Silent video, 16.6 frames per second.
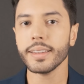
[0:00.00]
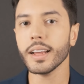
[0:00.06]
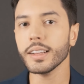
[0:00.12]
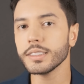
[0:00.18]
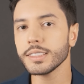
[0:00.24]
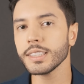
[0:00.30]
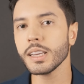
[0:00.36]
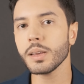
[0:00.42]

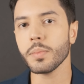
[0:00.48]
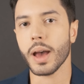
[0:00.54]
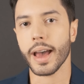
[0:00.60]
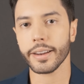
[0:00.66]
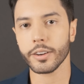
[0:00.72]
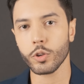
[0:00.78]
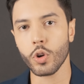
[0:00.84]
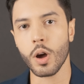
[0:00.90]
The team
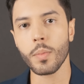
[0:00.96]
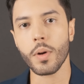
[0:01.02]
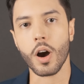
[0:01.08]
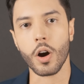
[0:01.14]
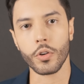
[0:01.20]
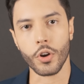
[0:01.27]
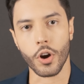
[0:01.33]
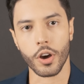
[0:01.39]
at
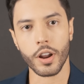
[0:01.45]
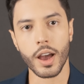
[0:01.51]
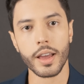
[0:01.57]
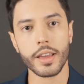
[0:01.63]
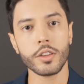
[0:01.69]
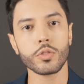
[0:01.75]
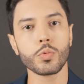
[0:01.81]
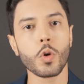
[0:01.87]
Chrome
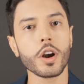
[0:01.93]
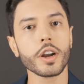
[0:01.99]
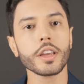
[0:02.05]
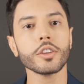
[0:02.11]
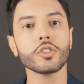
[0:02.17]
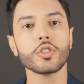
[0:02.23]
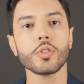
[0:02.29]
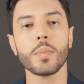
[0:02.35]
Aurora is
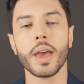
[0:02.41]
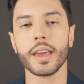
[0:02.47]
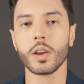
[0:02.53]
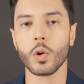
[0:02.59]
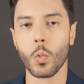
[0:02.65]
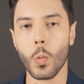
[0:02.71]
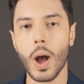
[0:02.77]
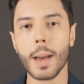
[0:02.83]
working to
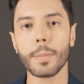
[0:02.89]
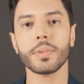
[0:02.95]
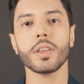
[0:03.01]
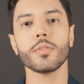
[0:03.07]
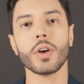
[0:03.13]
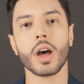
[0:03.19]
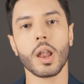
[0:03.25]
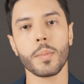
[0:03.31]
make web
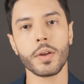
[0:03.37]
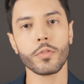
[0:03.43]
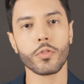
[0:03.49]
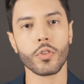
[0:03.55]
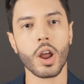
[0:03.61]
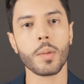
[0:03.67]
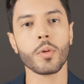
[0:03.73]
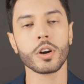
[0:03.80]

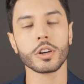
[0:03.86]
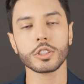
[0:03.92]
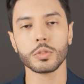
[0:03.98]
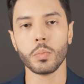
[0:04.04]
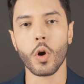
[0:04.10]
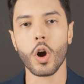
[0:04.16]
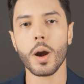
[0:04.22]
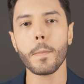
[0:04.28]
development
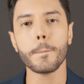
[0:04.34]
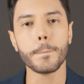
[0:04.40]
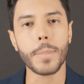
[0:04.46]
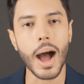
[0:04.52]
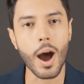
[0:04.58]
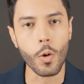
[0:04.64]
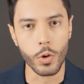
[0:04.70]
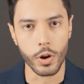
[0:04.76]
frameworks more
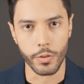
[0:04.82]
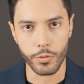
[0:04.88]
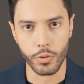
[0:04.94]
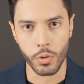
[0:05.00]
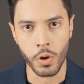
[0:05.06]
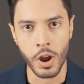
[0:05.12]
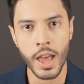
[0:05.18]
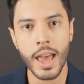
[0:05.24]

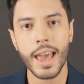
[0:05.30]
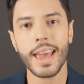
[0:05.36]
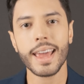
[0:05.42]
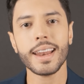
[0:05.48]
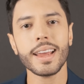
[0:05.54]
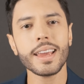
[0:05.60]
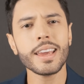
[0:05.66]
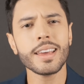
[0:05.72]
powerful
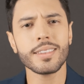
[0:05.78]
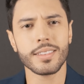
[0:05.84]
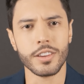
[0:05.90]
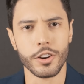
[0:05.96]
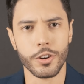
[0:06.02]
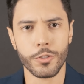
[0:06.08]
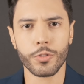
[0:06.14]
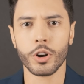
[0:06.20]
and
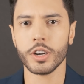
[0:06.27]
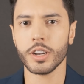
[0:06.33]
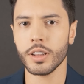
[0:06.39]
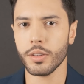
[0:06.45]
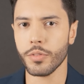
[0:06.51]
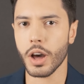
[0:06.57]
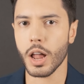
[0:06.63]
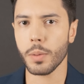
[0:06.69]
easier for
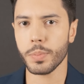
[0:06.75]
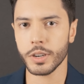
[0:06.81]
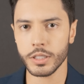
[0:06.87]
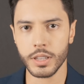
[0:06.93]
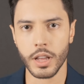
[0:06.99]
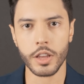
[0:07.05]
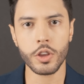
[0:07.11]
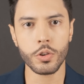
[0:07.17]
the
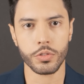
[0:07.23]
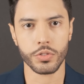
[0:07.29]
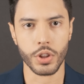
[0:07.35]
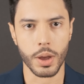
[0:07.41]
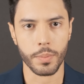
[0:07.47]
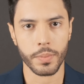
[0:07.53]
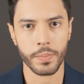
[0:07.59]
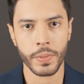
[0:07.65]
developers that
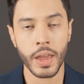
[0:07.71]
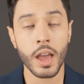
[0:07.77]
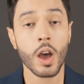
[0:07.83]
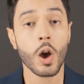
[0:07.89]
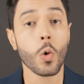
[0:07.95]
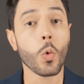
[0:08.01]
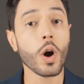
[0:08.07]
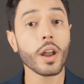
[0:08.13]
use them.
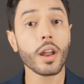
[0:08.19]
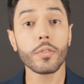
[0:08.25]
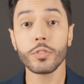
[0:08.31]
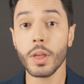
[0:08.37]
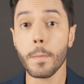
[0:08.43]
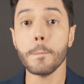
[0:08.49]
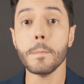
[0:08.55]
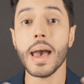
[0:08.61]
One
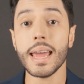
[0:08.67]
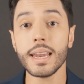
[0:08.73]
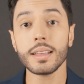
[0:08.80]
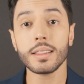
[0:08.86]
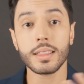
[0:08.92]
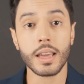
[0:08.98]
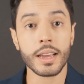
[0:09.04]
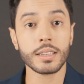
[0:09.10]
of the
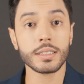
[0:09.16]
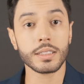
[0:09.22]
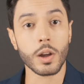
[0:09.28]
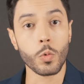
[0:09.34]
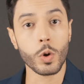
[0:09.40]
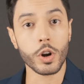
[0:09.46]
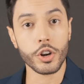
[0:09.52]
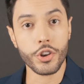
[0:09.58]
many things
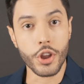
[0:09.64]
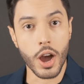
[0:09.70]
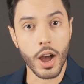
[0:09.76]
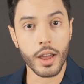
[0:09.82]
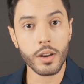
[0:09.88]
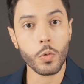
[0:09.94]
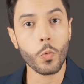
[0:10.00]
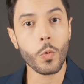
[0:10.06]
that were
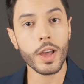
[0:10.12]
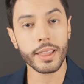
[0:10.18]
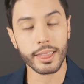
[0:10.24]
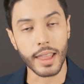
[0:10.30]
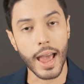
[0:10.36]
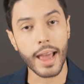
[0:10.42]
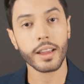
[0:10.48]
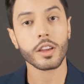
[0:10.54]
done
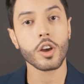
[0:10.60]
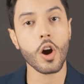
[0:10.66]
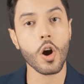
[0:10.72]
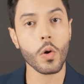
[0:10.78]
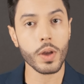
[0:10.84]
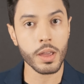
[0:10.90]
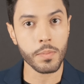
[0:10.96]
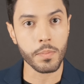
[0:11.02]
with that
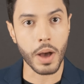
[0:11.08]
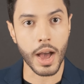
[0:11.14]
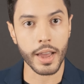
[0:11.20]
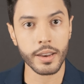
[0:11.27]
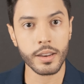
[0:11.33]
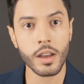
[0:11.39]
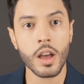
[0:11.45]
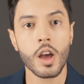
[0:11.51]
goal in
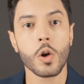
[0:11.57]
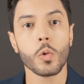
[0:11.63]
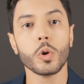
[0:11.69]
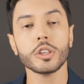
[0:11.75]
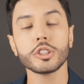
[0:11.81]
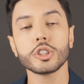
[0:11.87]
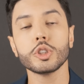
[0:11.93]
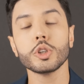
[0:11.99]
mind
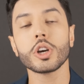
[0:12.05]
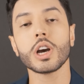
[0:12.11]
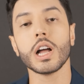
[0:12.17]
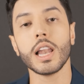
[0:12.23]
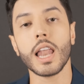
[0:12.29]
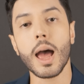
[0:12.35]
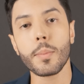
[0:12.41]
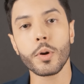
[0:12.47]
was to
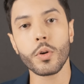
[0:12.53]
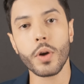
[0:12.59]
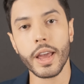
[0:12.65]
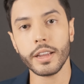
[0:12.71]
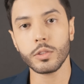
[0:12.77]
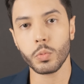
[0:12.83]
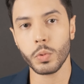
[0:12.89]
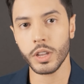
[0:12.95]

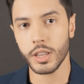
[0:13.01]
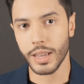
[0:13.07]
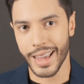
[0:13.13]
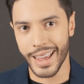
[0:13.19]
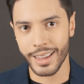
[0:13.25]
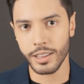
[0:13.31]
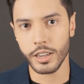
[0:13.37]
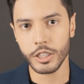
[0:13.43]
collaborate with
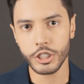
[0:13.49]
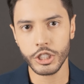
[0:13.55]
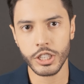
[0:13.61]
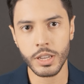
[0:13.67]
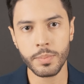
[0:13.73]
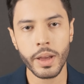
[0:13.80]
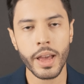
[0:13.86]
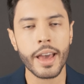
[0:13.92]
the Angular
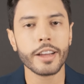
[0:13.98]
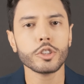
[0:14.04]
team